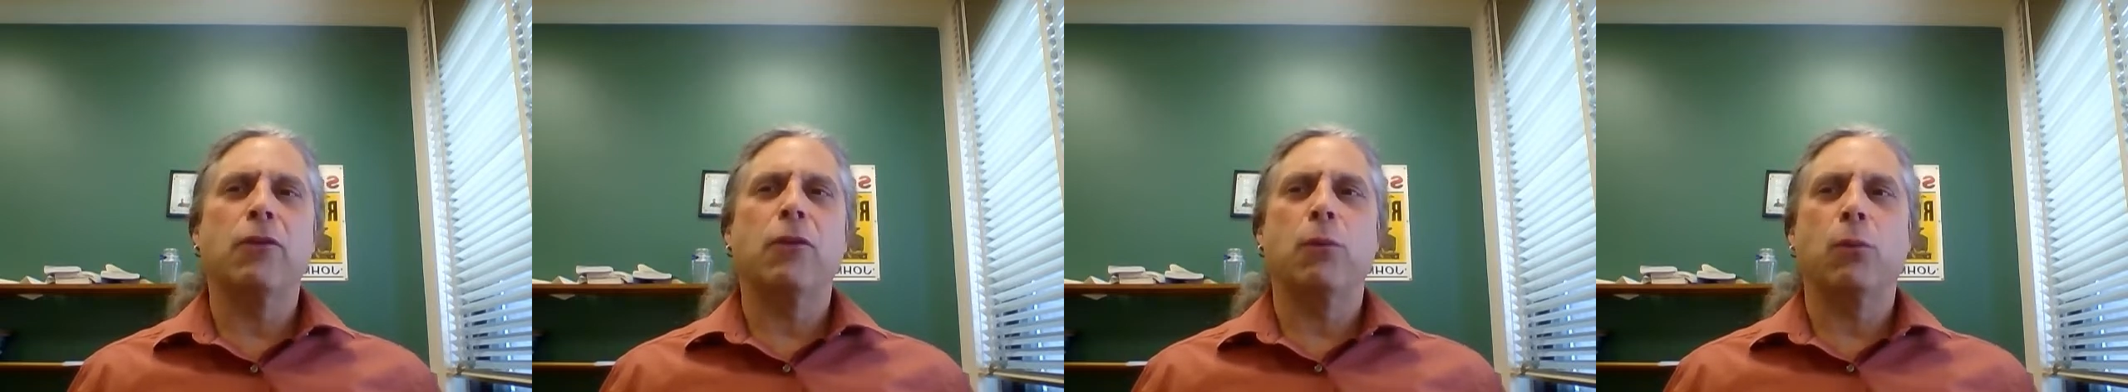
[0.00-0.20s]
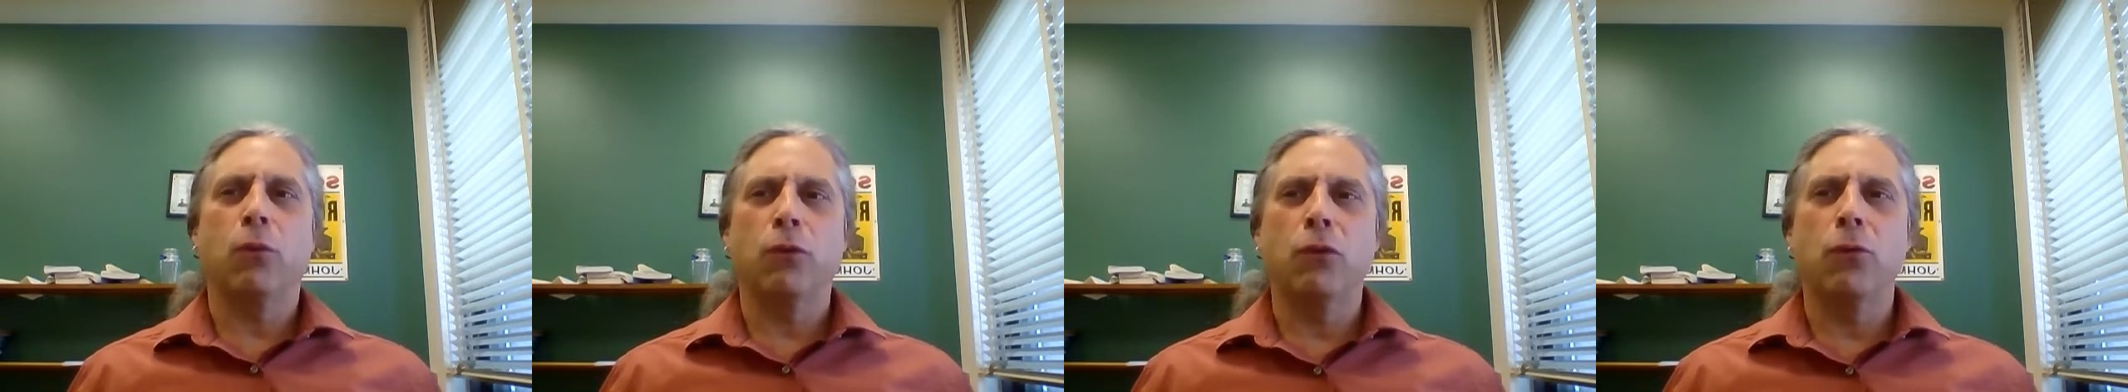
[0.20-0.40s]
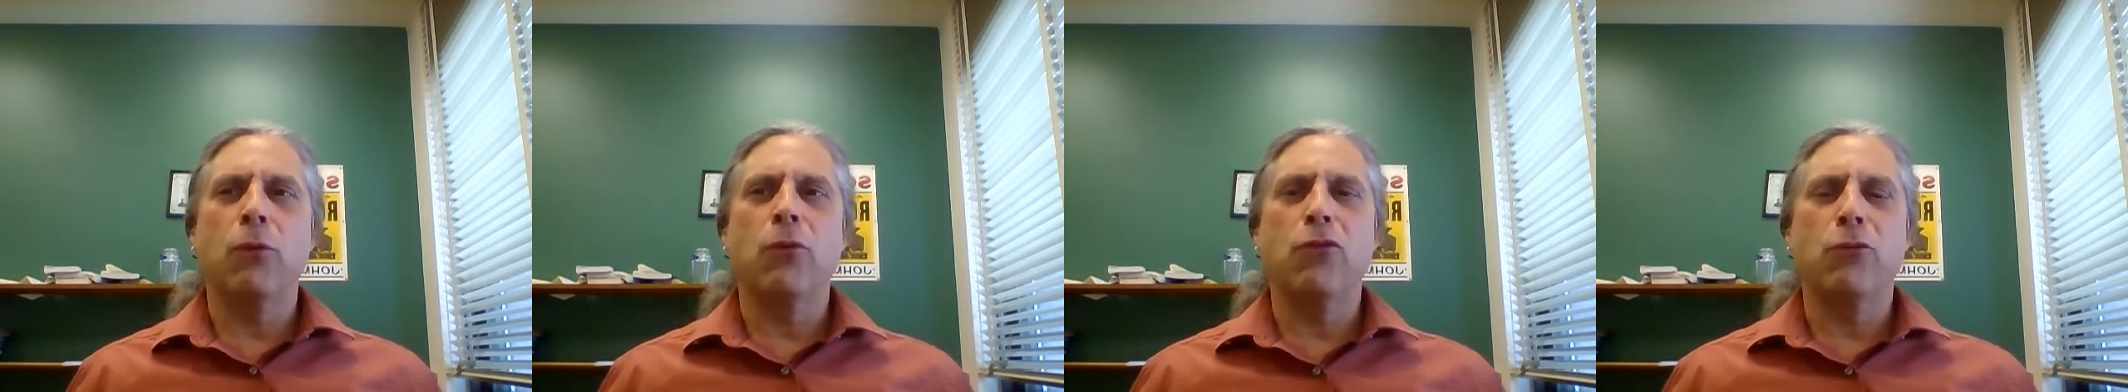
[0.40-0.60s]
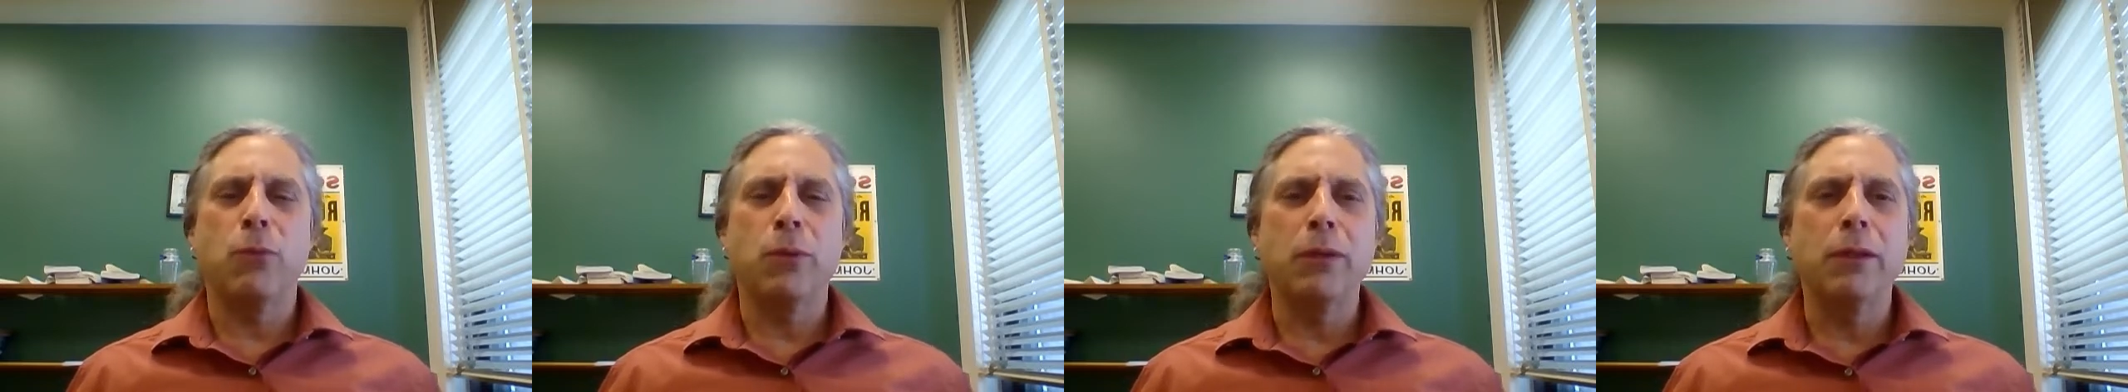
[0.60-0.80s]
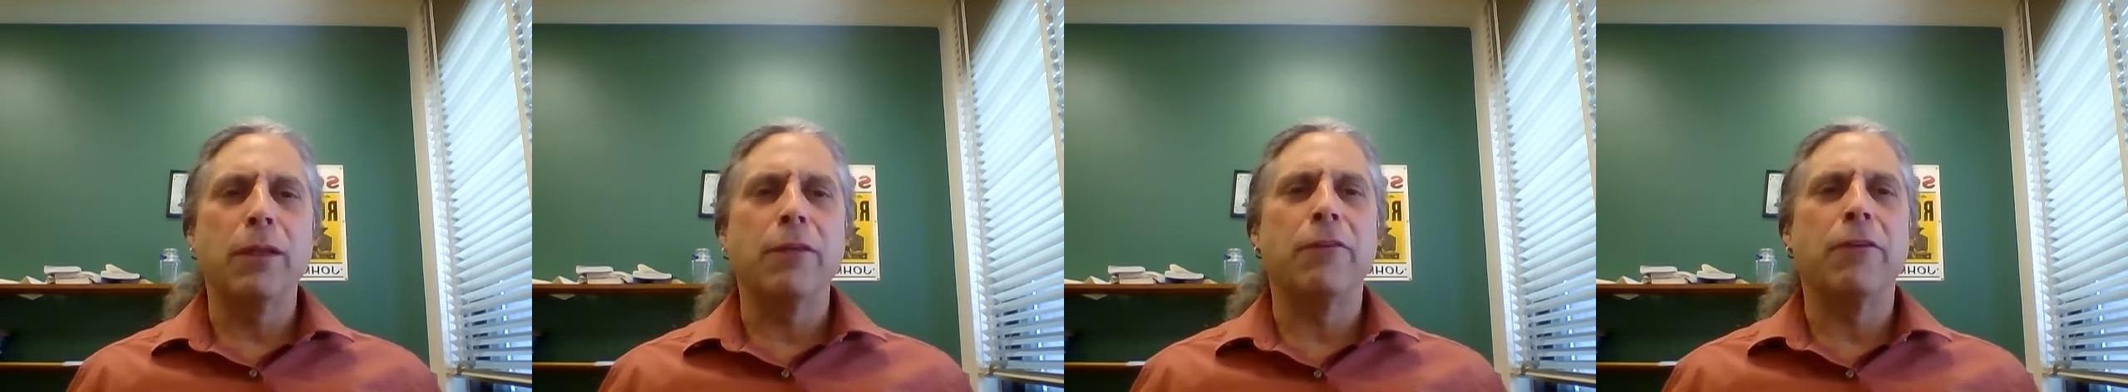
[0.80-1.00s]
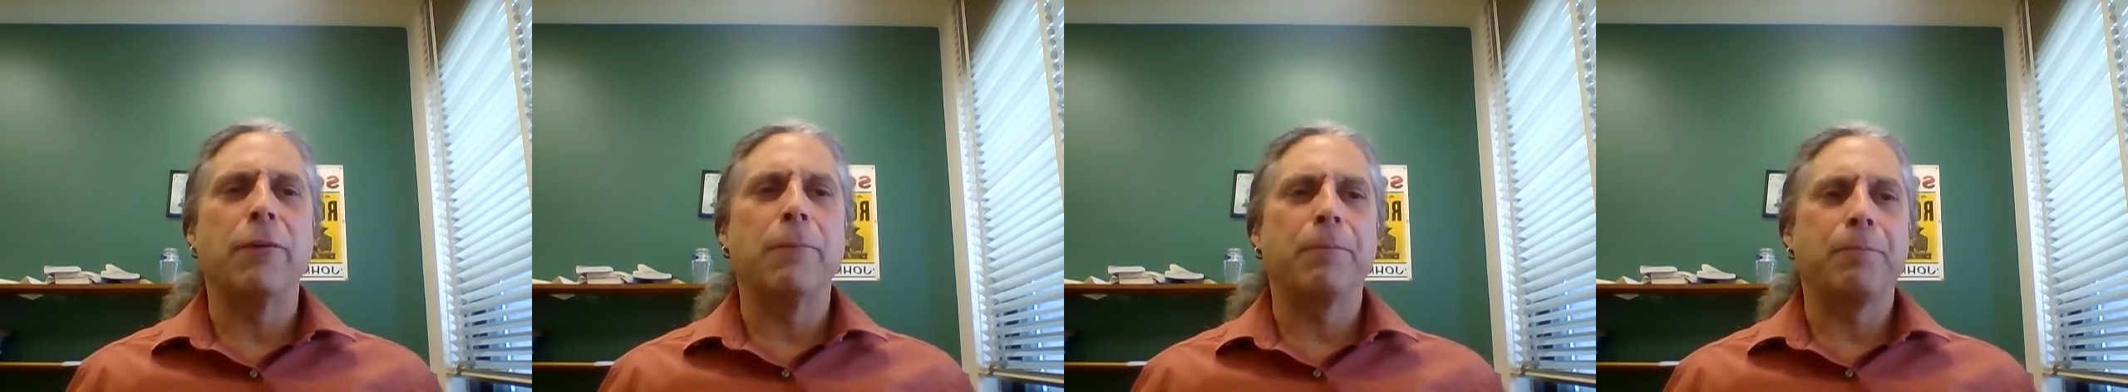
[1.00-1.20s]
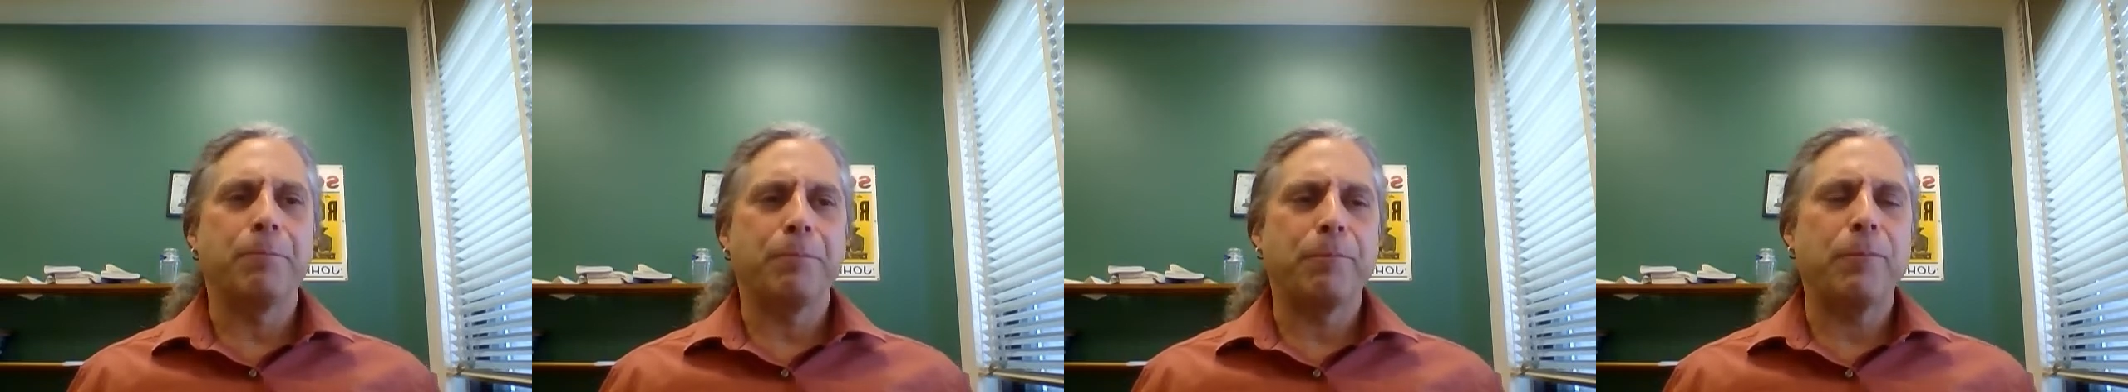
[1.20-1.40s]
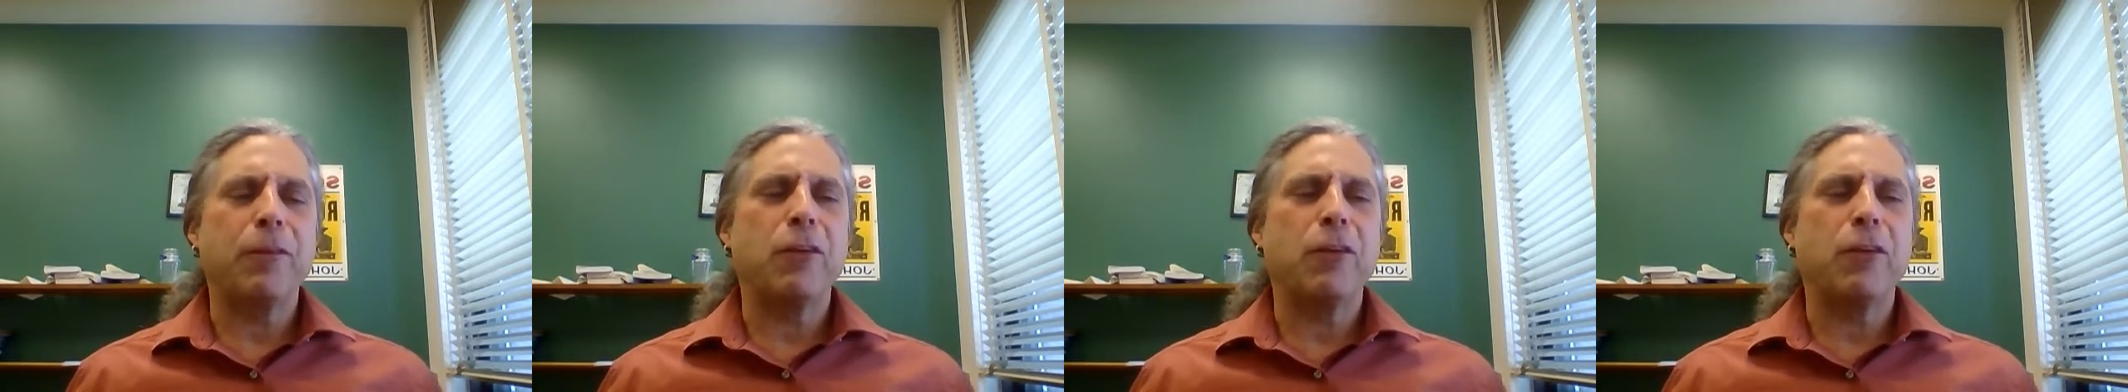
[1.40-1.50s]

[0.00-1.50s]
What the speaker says: about the world in which we live in.